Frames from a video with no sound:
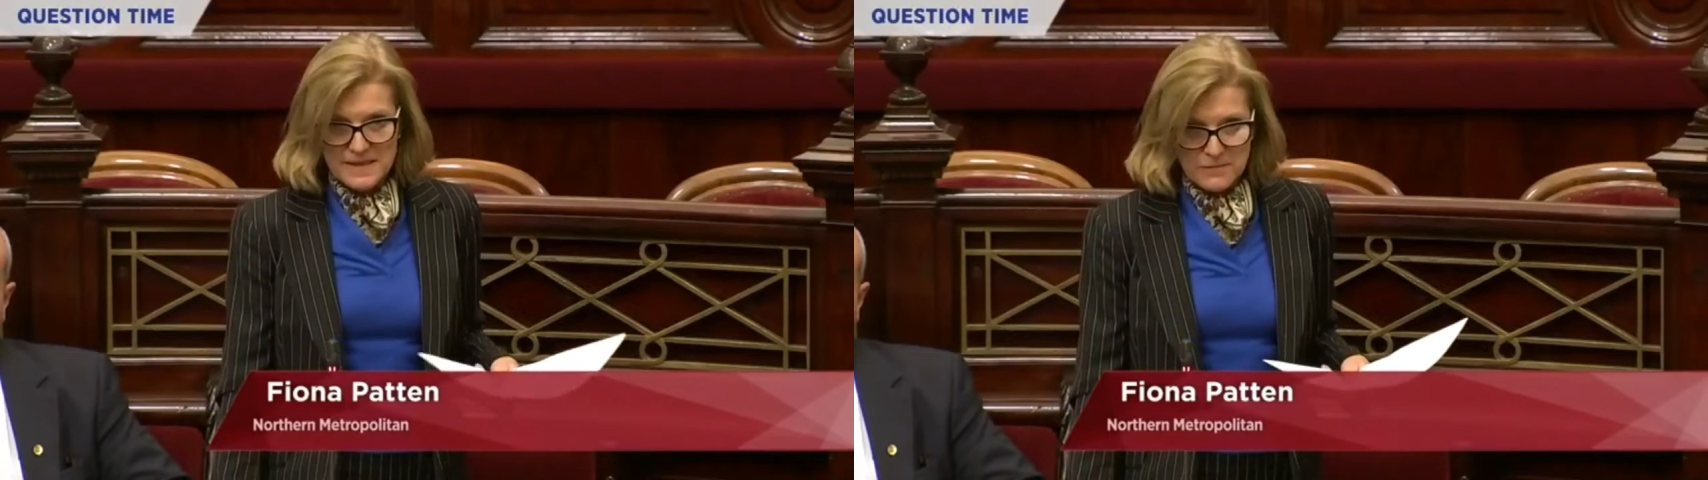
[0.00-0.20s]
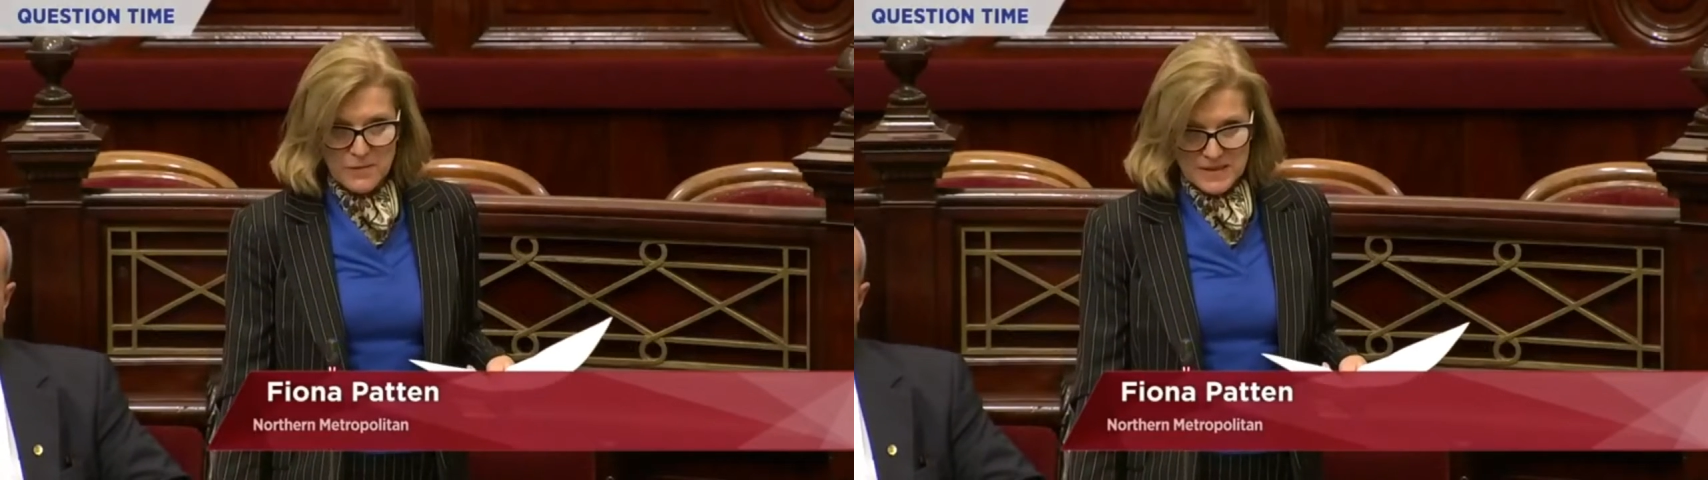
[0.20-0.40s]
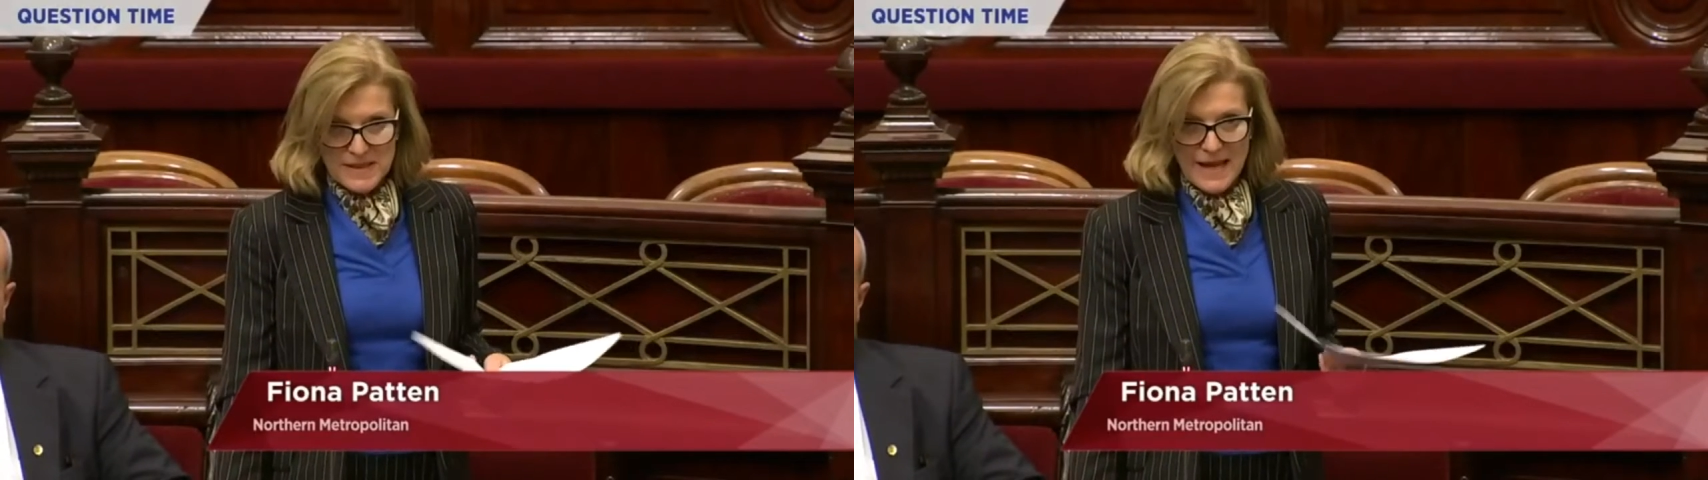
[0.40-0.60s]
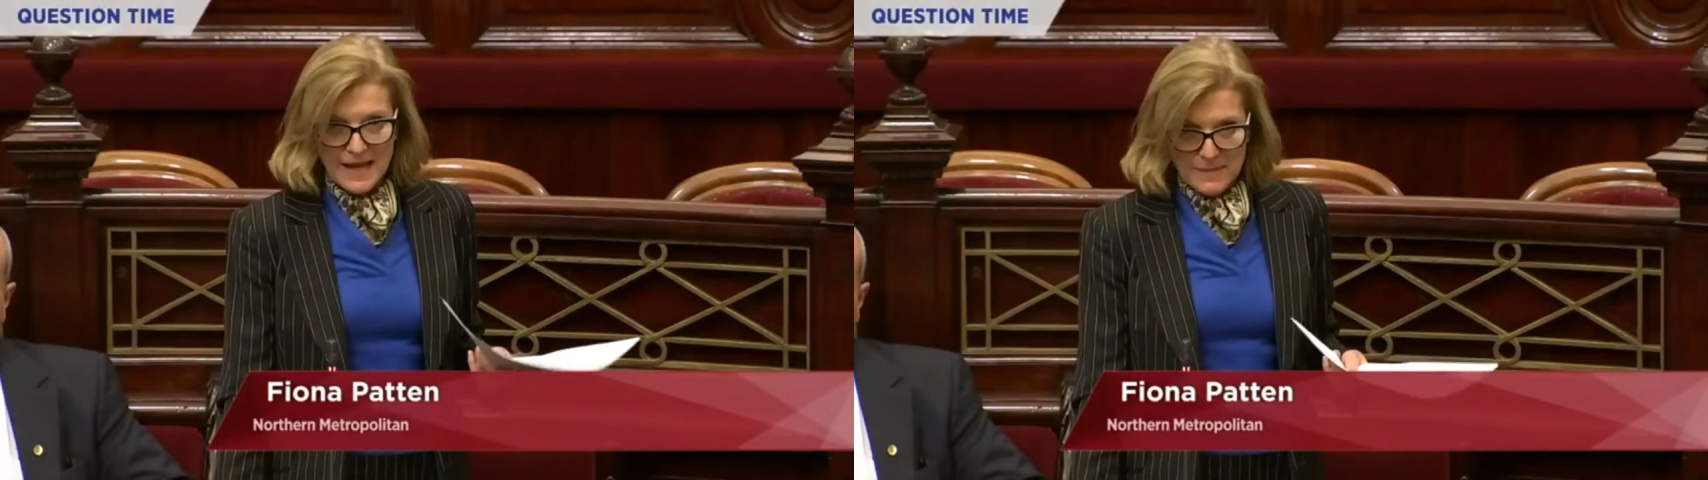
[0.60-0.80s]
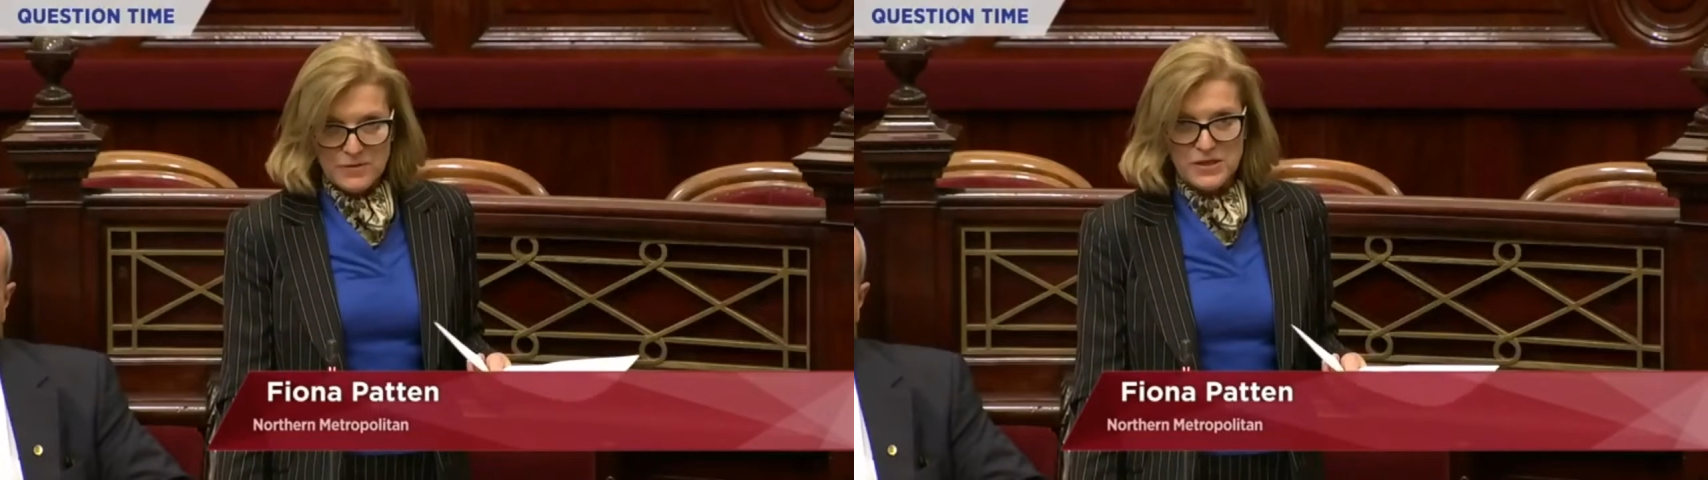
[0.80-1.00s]
was
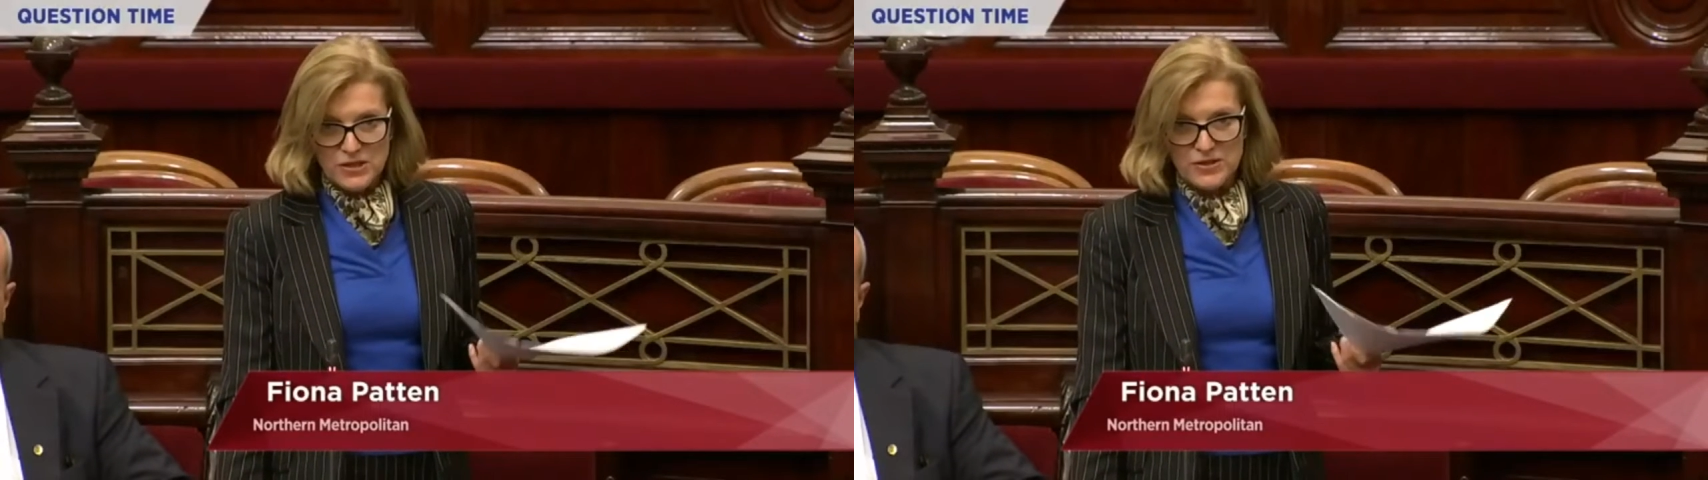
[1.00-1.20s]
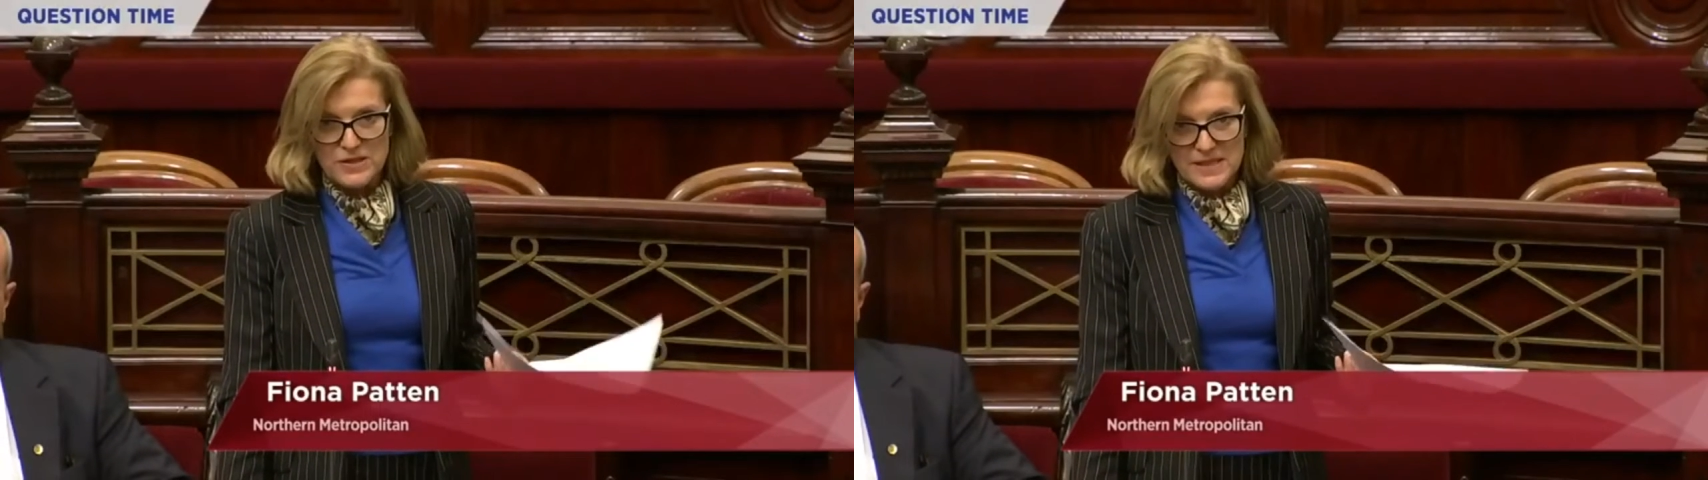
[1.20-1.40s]
able to,